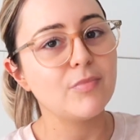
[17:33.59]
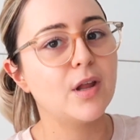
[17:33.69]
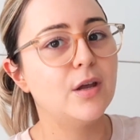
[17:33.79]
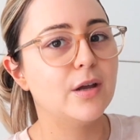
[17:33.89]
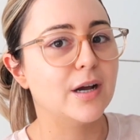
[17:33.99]

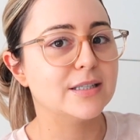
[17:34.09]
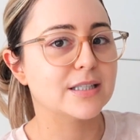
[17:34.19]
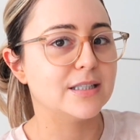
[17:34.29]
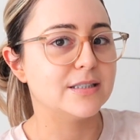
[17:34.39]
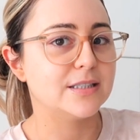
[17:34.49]
You guys
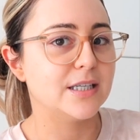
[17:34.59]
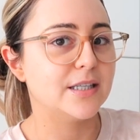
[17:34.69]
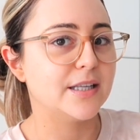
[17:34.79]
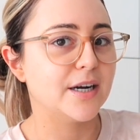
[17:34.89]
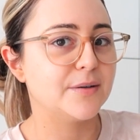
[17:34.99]
can see
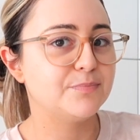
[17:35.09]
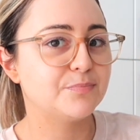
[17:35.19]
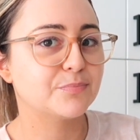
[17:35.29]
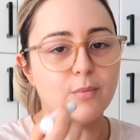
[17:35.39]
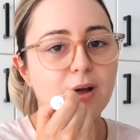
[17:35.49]
it
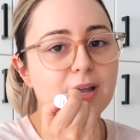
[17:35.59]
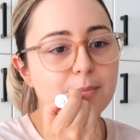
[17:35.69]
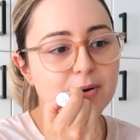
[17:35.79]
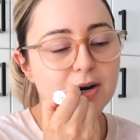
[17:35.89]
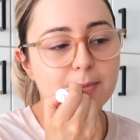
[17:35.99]
there. Well, I
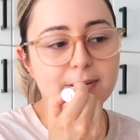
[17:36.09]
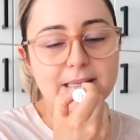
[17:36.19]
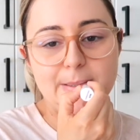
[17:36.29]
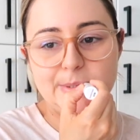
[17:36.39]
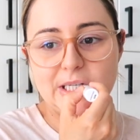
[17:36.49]
can put it on my
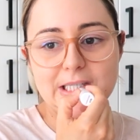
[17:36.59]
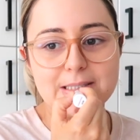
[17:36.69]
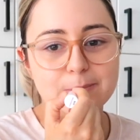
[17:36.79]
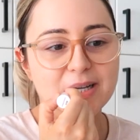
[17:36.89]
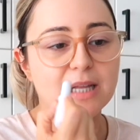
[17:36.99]
lips
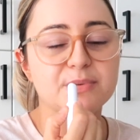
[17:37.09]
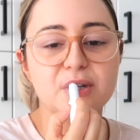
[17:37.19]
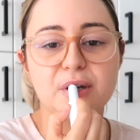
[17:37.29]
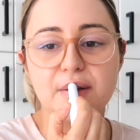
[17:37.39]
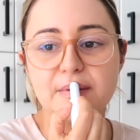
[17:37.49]
because my lips
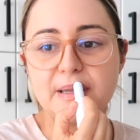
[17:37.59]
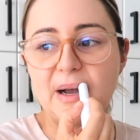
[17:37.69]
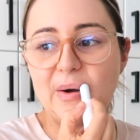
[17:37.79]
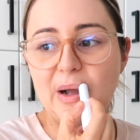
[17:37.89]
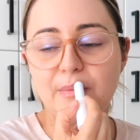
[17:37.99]
are healed
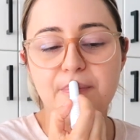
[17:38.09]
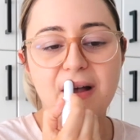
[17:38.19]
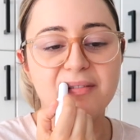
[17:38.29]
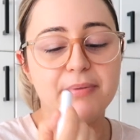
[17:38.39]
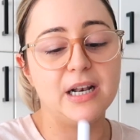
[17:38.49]
now.
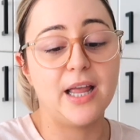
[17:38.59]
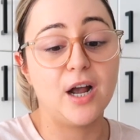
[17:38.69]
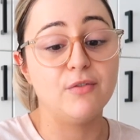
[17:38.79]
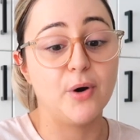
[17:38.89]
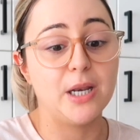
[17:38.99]
I, I've been
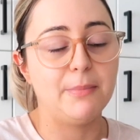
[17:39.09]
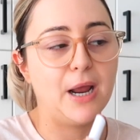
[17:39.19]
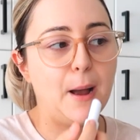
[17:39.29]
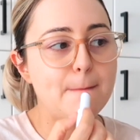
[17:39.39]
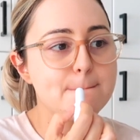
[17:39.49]
like avoiding
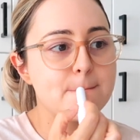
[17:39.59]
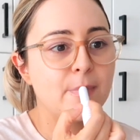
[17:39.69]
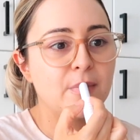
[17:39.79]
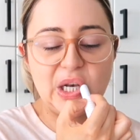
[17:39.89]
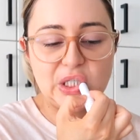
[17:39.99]
makeup
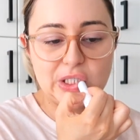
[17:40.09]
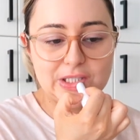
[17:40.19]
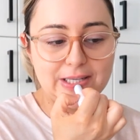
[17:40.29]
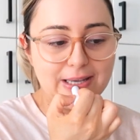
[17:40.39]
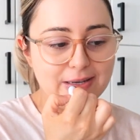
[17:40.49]
it
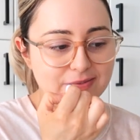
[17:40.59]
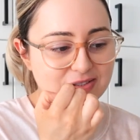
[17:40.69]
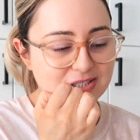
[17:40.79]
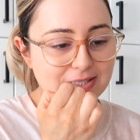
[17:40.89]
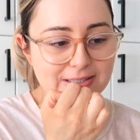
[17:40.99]
just
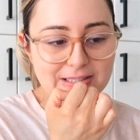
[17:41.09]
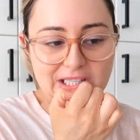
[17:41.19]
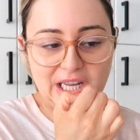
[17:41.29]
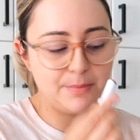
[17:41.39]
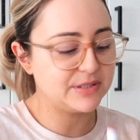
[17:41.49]
gives your
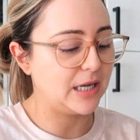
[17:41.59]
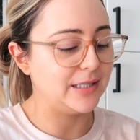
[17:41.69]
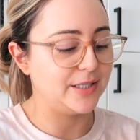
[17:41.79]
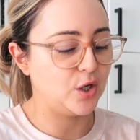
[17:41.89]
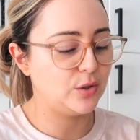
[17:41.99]
lips
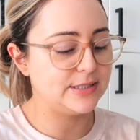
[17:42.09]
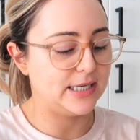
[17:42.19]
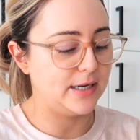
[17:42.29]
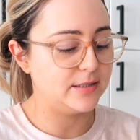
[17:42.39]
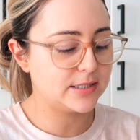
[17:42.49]
a little
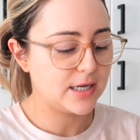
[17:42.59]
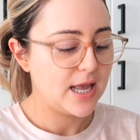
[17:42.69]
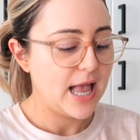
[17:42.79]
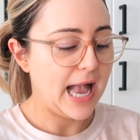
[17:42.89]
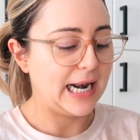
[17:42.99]
tint
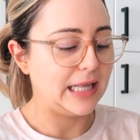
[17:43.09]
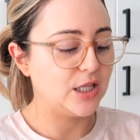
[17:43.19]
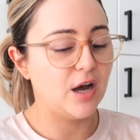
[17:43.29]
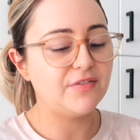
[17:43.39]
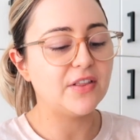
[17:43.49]
and I
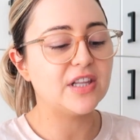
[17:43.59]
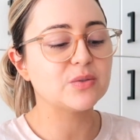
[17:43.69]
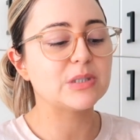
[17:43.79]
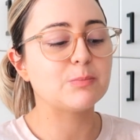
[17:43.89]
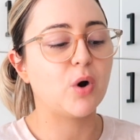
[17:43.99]
love that
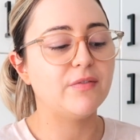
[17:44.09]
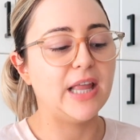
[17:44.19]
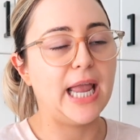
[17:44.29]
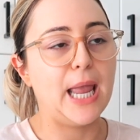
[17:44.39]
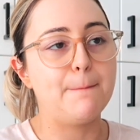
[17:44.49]
this one's more of
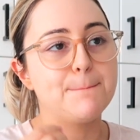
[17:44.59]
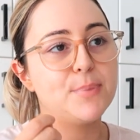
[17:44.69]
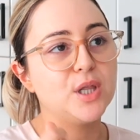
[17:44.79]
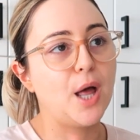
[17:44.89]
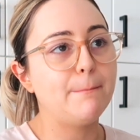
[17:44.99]
like a
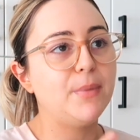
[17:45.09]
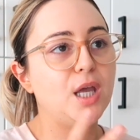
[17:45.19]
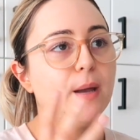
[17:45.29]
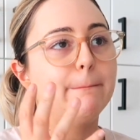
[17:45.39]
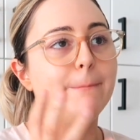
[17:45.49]

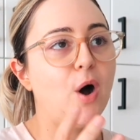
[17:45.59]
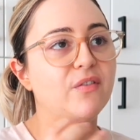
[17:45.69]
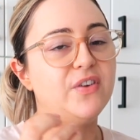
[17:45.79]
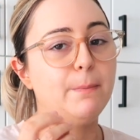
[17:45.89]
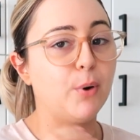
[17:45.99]
plummy
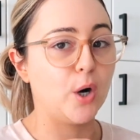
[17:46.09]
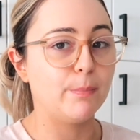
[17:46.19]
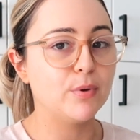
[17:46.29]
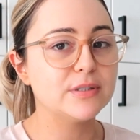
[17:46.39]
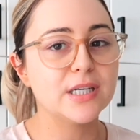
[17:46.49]
mauvey
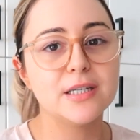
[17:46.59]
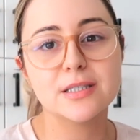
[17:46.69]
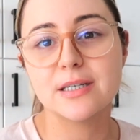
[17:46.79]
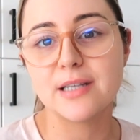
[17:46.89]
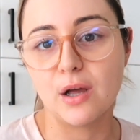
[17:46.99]
purple
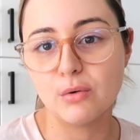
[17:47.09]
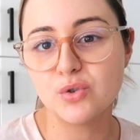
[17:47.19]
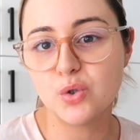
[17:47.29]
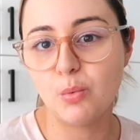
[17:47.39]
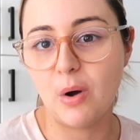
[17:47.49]
tint because I
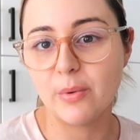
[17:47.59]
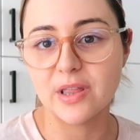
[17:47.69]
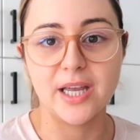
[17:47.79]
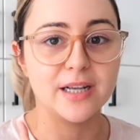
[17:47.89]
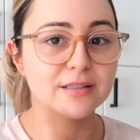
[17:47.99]
don't do well
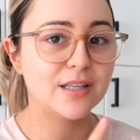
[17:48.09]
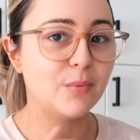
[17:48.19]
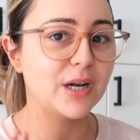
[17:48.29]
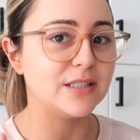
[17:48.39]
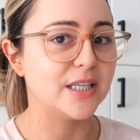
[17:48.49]
with like, see
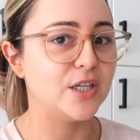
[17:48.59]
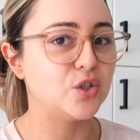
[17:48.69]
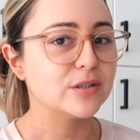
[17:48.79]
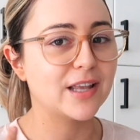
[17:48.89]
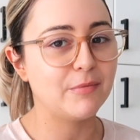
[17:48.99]
what it did?
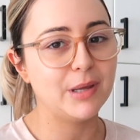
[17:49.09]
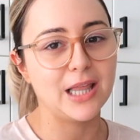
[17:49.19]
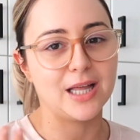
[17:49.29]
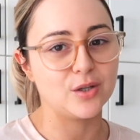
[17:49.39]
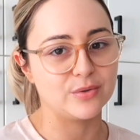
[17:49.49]
It just gave me
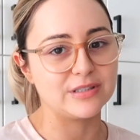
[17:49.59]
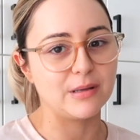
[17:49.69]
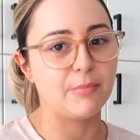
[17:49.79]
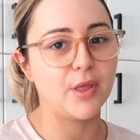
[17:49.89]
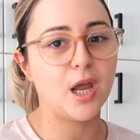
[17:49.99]
like a little
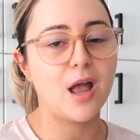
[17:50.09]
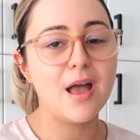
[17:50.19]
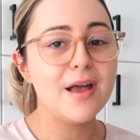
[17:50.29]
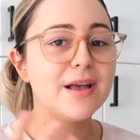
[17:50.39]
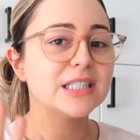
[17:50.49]
something.
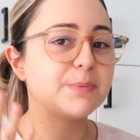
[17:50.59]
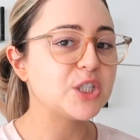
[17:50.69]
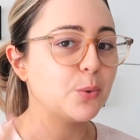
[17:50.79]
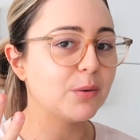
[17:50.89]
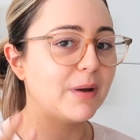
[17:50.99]

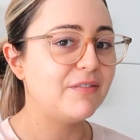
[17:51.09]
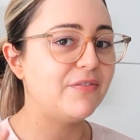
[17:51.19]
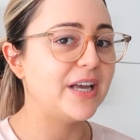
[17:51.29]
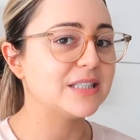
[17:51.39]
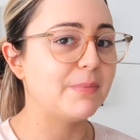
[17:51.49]
Especially when my
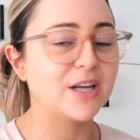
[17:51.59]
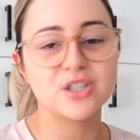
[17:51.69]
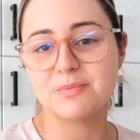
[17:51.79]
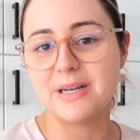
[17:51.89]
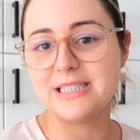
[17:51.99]
face
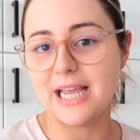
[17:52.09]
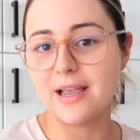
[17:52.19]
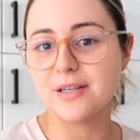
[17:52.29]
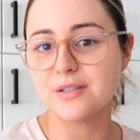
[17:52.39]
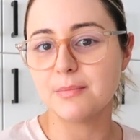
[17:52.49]
matches my
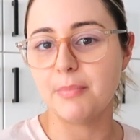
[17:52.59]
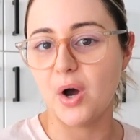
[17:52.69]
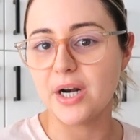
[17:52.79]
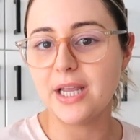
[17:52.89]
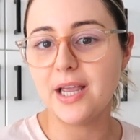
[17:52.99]
tanned
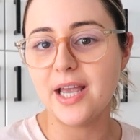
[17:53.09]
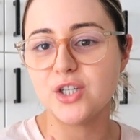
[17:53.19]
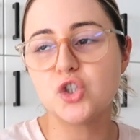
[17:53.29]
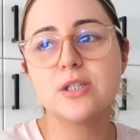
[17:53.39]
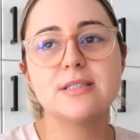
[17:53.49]
body.
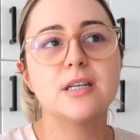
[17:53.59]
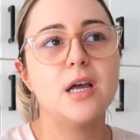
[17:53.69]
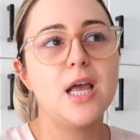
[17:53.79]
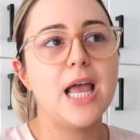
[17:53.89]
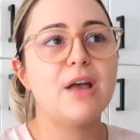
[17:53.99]
It just,
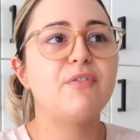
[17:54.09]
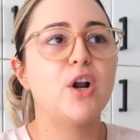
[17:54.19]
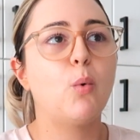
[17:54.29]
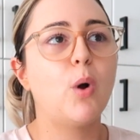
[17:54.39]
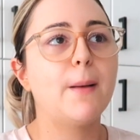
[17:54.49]
if I
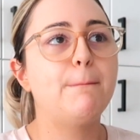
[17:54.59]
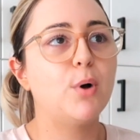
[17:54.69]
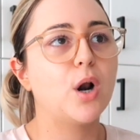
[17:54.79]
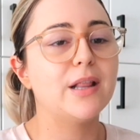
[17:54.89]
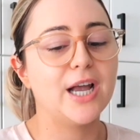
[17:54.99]
don't want to
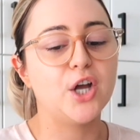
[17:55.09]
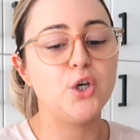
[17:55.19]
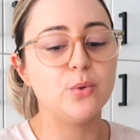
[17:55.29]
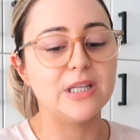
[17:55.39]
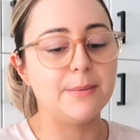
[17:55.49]
put on like a
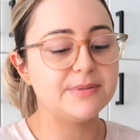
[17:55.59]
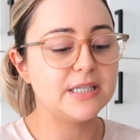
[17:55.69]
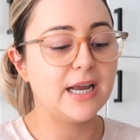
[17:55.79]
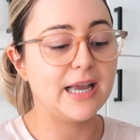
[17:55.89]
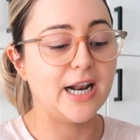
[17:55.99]
nude
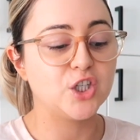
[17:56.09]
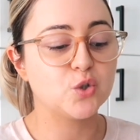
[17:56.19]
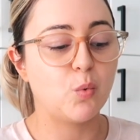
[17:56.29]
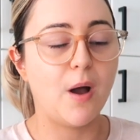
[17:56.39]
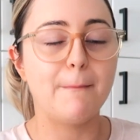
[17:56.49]
lipstick and I
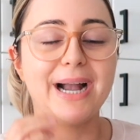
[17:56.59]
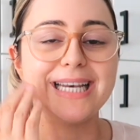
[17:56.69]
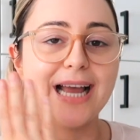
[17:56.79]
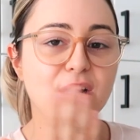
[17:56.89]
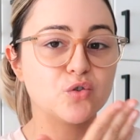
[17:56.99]
just want my
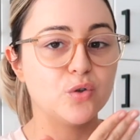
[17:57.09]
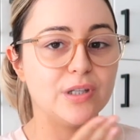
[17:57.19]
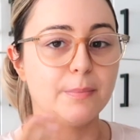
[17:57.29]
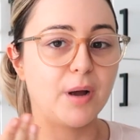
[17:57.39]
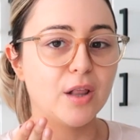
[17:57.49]
natural
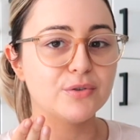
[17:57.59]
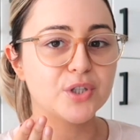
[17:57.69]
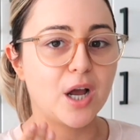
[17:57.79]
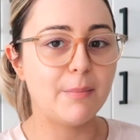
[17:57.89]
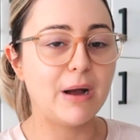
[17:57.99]
lip color
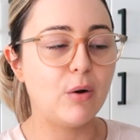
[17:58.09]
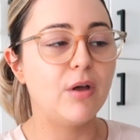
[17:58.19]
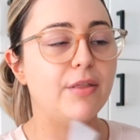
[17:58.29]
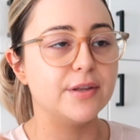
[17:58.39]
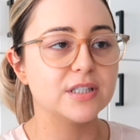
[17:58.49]
to come
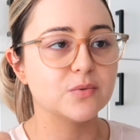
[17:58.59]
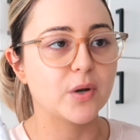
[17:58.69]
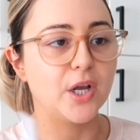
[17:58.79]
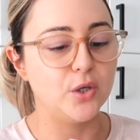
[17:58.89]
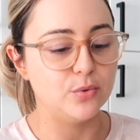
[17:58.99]
out, this is
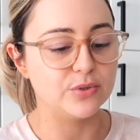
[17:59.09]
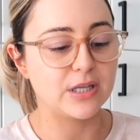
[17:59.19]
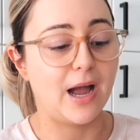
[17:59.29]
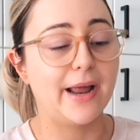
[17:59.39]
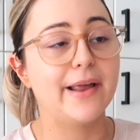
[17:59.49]
what I use.
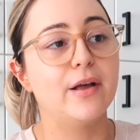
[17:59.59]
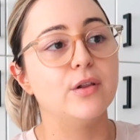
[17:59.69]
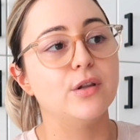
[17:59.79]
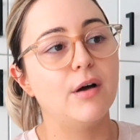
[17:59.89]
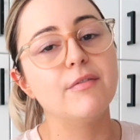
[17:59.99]
I
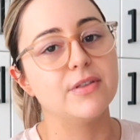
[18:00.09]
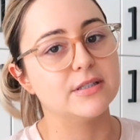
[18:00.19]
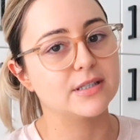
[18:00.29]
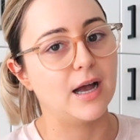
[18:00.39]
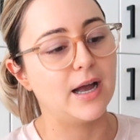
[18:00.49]
love
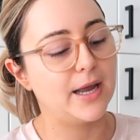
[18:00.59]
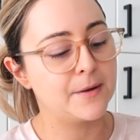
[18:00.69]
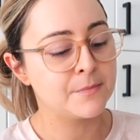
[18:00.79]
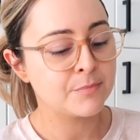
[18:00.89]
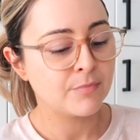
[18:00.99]
this
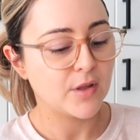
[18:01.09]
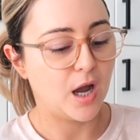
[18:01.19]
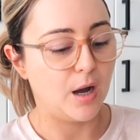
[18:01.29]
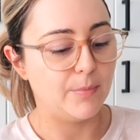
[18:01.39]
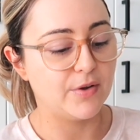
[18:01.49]
guy.
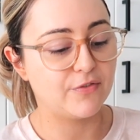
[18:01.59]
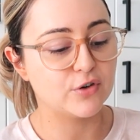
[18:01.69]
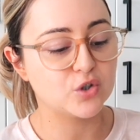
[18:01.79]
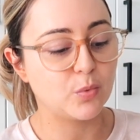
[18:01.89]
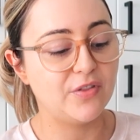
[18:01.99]
Um, the
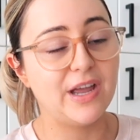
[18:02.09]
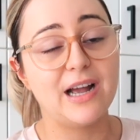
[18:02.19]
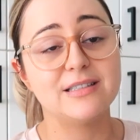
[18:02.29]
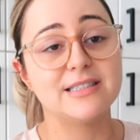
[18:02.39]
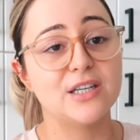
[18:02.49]
first one they
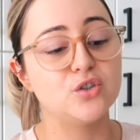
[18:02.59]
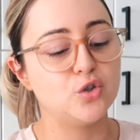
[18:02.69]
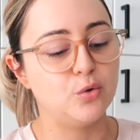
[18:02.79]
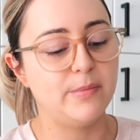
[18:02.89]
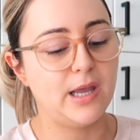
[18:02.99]
had sent
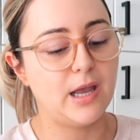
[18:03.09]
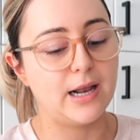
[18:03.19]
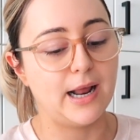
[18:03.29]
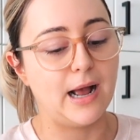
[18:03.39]
to me and I